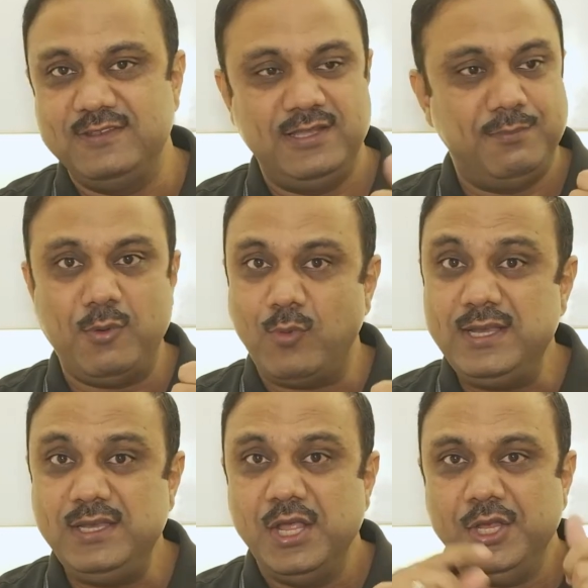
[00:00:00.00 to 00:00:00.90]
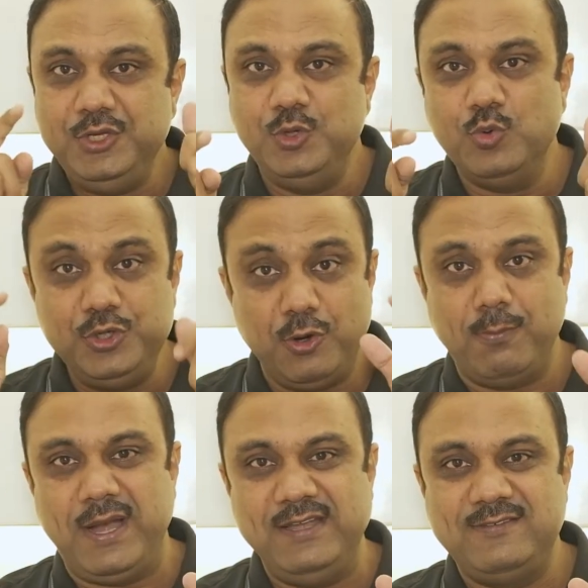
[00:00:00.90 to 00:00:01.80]
Number one, you, your
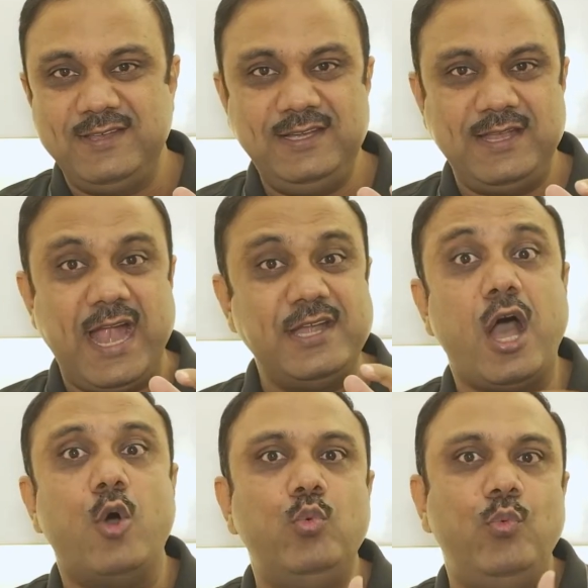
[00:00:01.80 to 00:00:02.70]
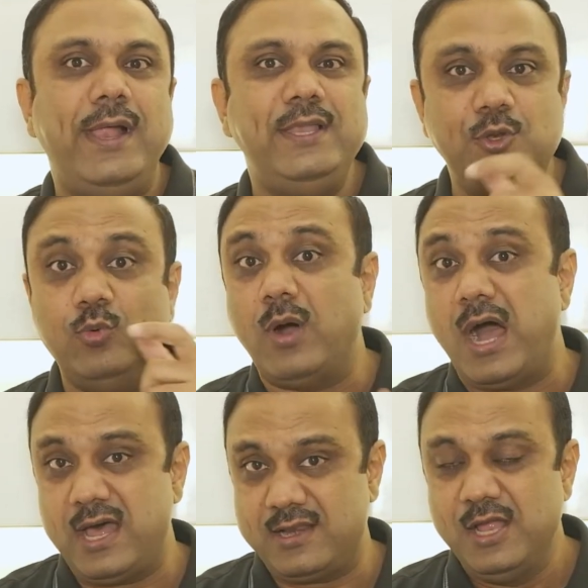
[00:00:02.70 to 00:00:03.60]
mindset and how well you
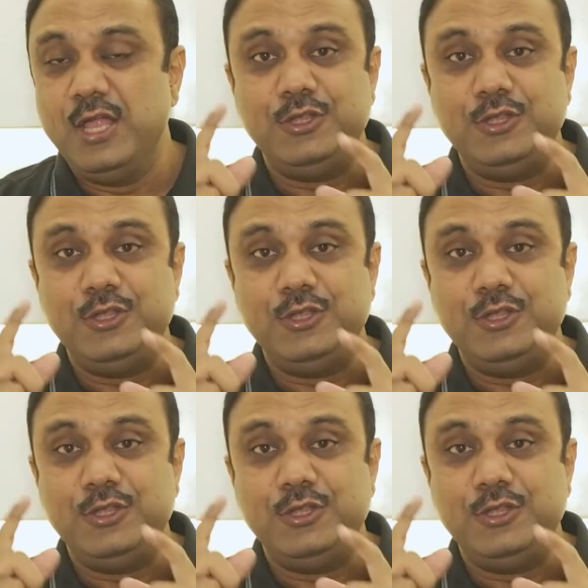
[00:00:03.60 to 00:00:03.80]
are,